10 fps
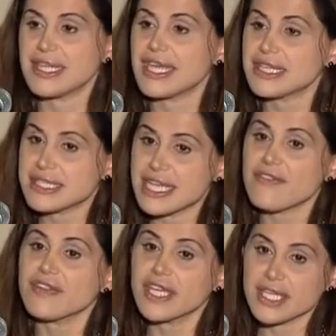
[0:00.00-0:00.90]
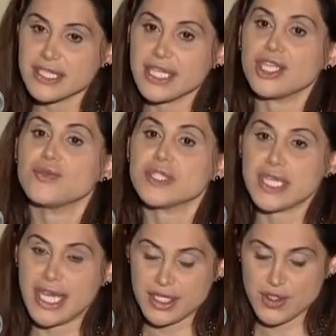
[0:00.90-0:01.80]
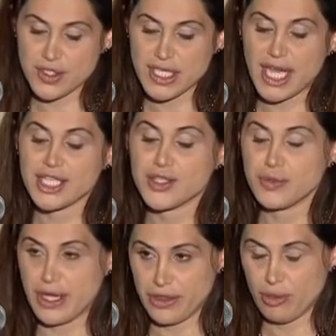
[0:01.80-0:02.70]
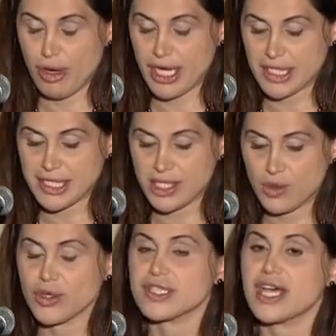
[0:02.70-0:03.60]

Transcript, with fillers: they can safely continue to exercise throughout their pregnancy course.